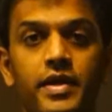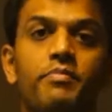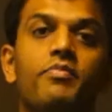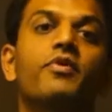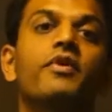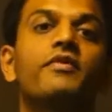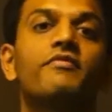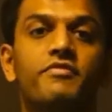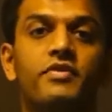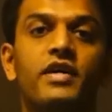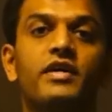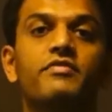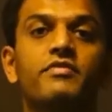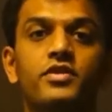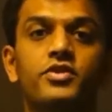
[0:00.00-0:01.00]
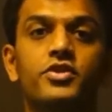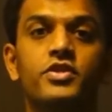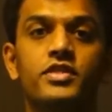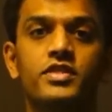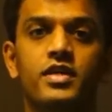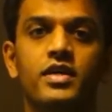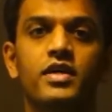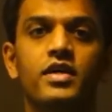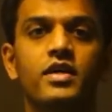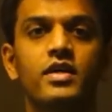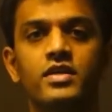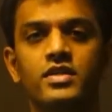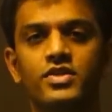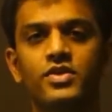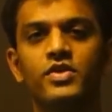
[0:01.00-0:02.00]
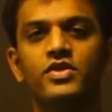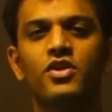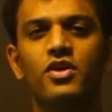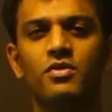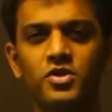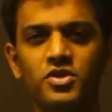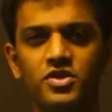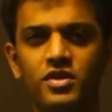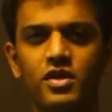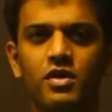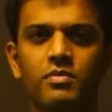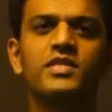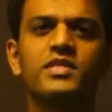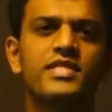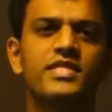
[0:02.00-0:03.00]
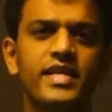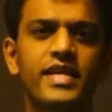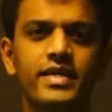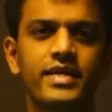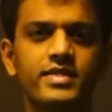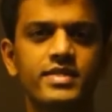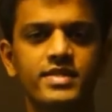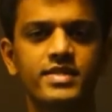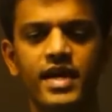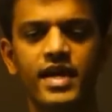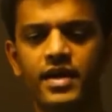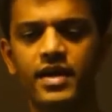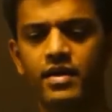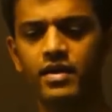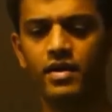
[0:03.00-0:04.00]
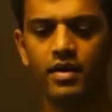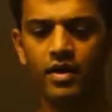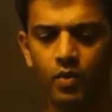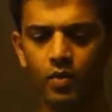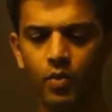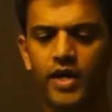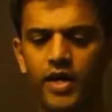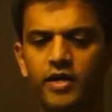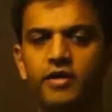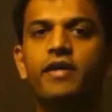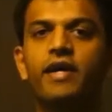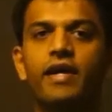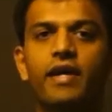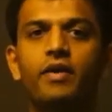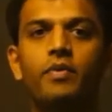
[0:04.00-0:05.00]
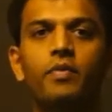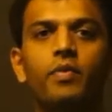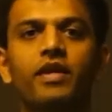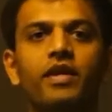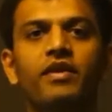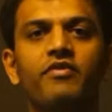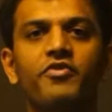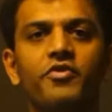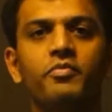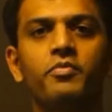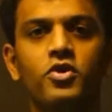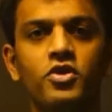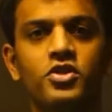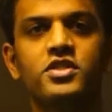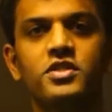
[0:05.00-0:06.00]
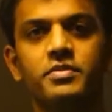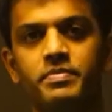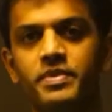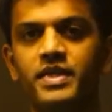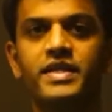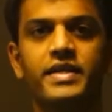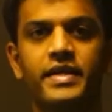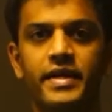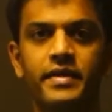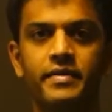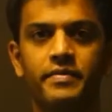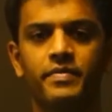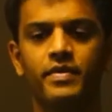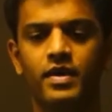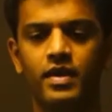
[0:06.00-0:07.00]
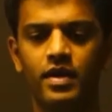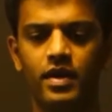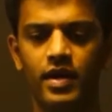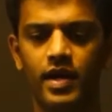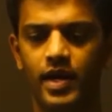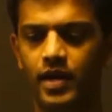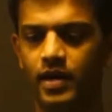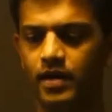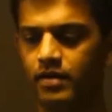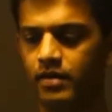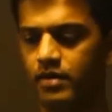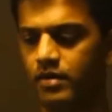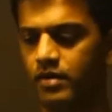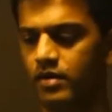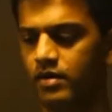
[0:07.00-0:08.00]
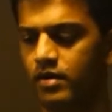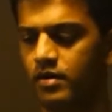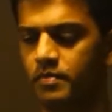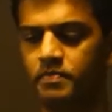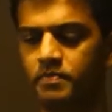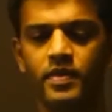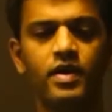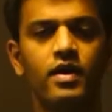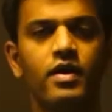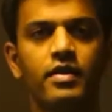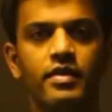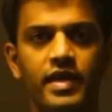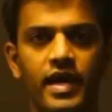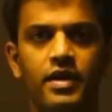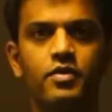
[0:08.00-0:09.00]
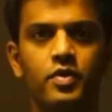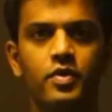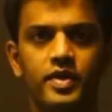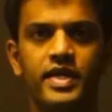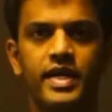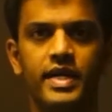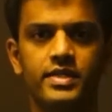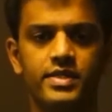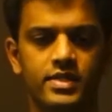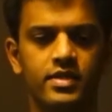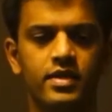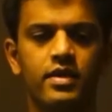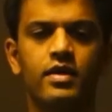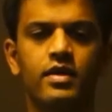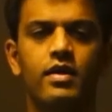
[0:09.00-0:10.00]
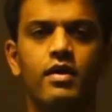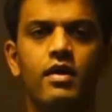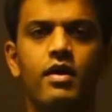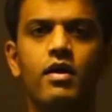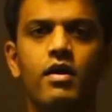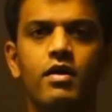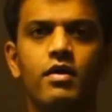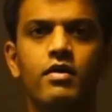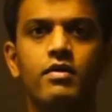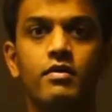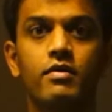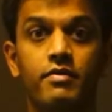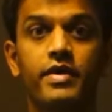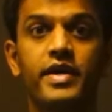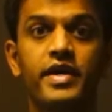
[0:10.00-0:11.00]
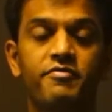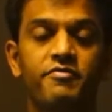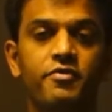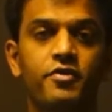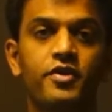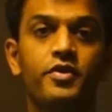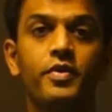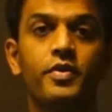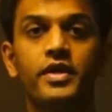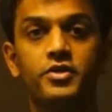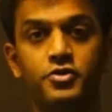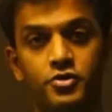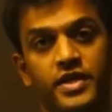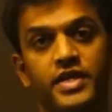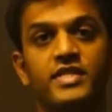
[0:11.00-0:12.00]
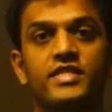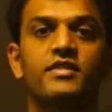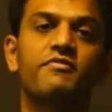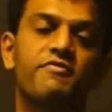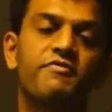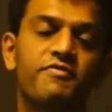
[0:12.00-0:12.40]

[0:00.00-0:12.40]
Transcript: 8.5 inches. So it's almost common sense that a wider deck will give you more stability, and narrower decks are great for doing tricks and